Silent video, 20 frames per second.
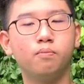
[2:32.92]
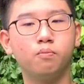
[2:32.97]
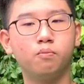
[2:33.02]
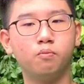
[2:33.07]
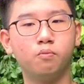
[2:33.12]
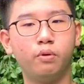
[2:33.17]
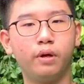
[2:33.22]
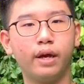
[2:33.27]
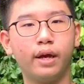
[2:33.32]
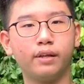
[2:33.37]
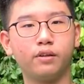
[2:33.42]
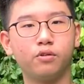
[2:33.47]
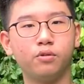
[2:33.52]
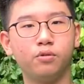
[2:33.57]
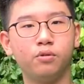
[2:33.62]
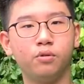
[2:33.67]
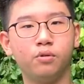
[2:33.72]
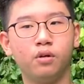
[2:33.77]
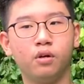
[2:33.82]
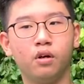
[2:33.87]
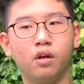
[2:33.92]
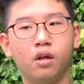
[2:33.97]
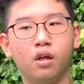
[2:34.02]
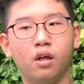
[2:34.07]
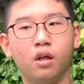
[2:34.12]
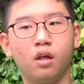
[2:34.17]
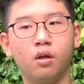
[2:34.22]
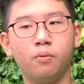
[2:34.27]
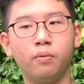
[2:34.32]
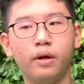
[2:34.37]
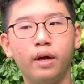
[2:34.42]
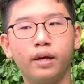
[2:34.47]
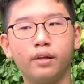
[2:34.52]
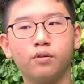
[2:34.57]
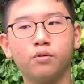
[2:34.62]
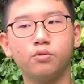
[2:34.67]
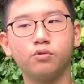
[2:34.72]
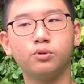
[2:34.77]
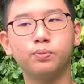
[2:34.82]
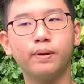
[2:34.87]
we had
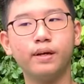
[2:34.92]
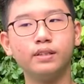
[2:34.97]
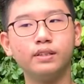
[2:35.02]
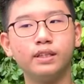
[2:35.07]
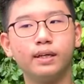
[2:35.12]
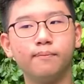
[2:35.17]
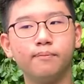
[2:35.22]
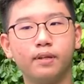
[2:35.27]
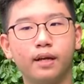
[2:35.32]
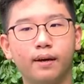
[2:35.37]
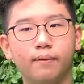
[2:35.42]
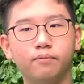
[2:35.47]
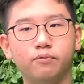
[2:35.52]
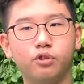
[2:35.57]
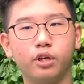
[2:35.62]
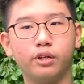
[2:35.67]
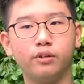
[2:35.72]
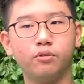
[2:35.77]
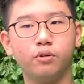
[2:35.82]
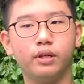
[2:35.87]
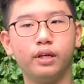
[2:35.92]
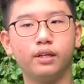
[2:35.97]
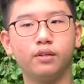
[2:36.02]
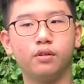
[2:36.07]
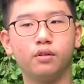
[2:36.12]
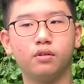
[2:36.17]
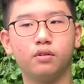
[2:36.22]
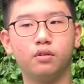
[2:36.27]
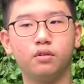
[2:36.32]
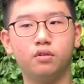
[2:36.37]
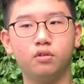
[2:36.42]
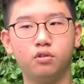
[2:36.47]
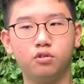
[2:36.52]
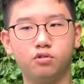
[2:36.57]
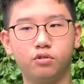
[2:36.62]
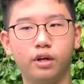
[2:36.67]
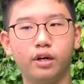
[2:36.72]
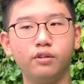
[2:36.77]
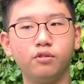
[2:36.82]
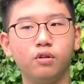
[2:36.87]
to spend some time trying
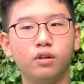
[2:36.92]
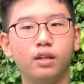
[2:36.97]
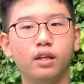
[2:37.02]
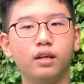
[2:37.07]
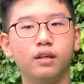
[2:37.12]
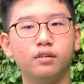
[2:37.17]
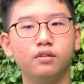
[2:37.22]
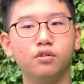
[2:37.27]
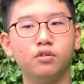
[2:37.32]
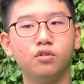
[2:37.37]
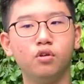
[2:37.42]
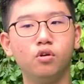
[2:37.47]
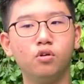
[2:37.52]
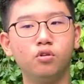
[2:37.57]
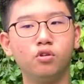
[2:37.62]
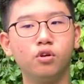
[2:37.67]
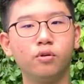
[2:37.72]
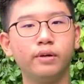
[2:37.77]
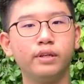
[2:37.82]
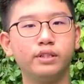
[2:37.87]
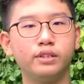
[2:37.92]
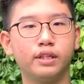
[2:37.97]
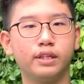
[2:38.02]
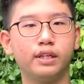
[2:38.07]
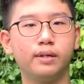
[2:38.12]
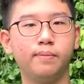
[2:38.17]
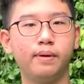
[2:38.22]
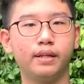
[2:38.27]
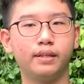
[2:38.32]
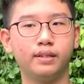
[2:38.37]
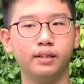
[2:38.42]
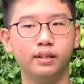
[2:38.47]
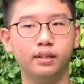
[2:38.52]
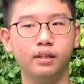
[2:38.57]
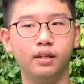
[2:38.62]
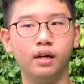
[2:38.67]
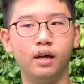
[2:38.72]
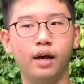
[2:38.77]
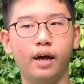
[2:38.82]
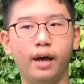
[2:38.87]
to know each other better
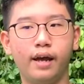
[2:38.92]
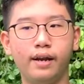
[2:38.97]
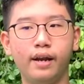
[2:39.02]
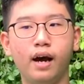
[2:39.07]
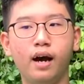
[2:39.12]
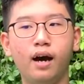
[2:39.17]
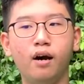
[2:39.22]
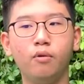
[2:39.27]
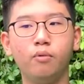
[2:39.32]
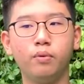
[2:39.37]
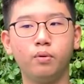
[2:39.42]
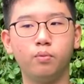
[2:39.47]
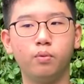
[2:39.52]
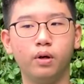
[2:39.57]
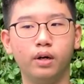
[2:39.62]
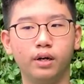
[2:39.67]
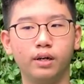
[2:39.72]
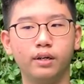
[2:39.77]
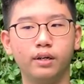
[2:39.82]
and how we work.